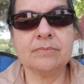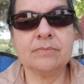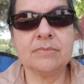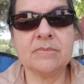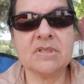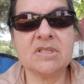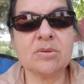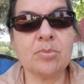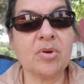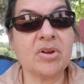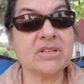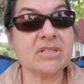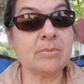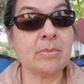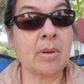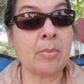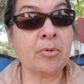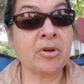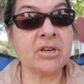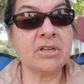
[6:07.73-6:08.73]
suppressed
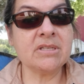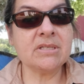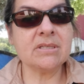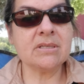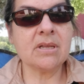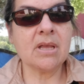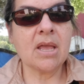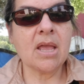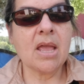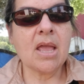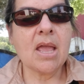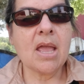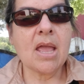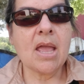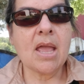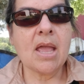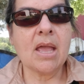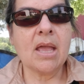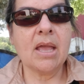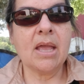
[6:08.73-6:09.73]
memories,
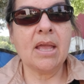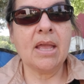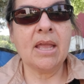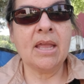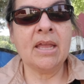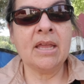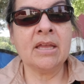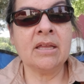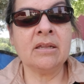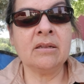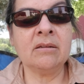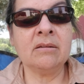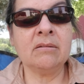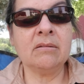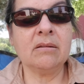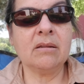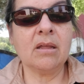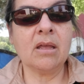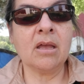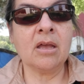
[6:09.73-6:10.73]
and